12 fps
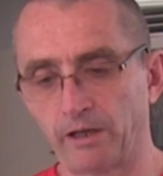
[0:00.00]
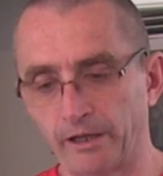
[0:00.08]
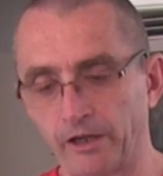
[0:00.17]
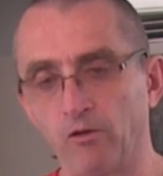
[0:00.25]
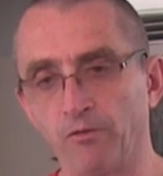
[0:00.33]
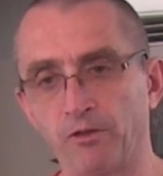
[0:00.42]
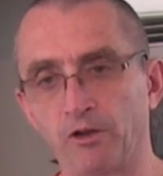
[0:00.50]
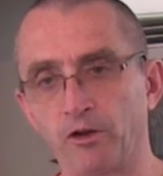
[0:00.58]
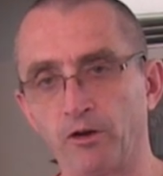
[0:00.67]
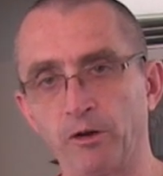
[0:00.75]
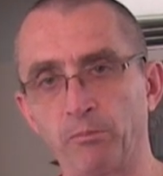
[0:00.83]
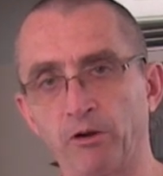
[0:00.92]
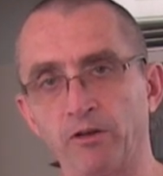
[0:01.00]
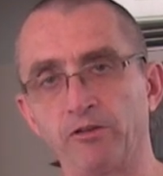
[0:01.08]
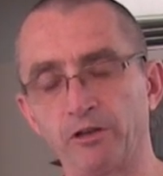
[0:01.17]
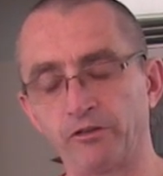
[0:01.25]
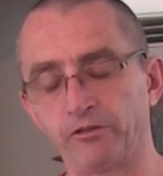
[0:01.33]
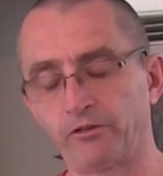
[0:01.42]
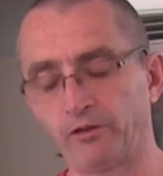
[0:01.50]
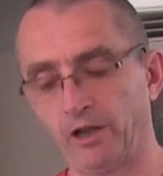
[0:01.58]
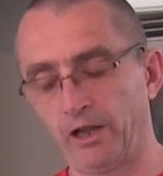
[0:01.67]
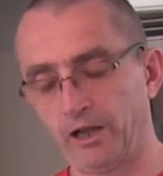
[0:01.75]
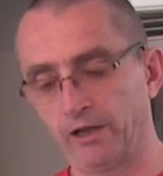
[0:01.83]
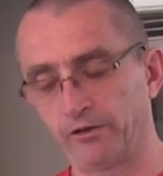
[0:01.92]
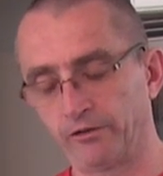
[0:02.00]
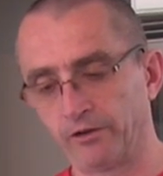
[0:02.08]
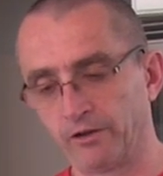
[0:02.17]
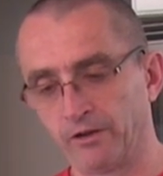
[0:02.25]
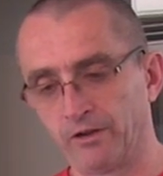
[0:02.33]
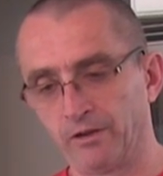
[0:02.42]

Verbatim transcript: kicking off the curing process, and